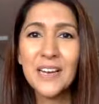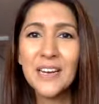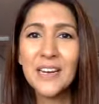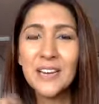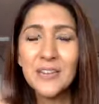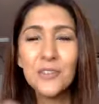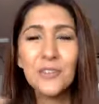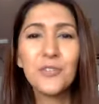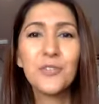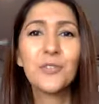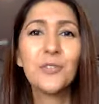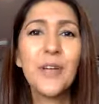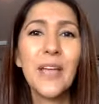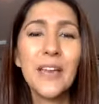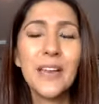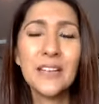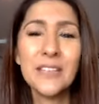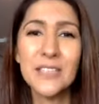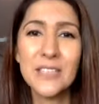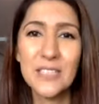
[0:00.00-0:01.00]
you've
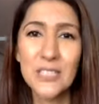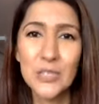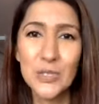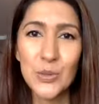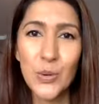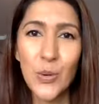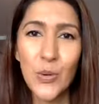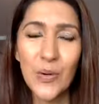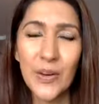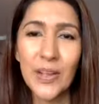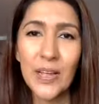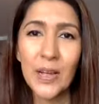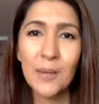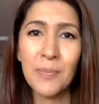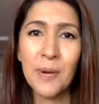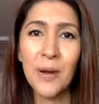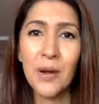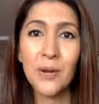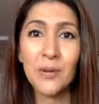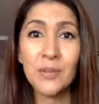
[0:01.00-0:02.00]
created this story
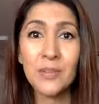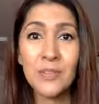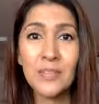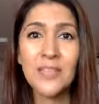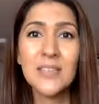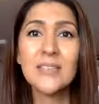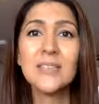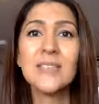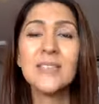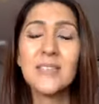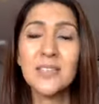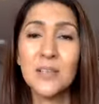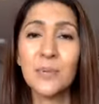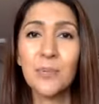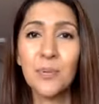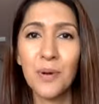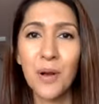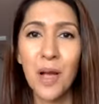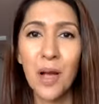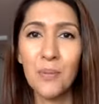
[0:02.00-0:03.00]
about this is the
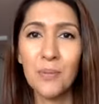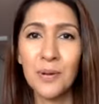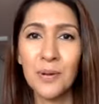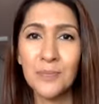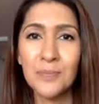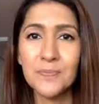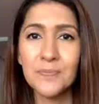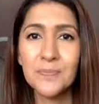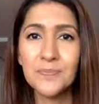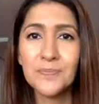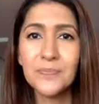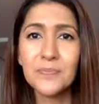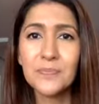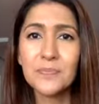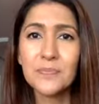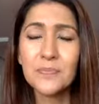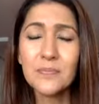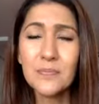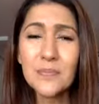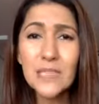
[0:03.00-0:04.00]
problem.
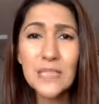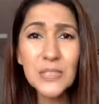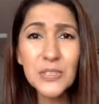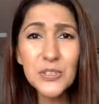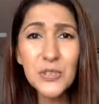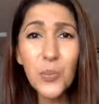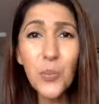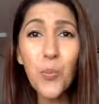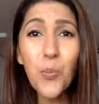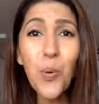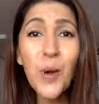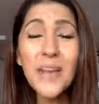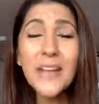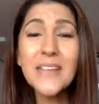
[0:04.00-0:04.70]
So what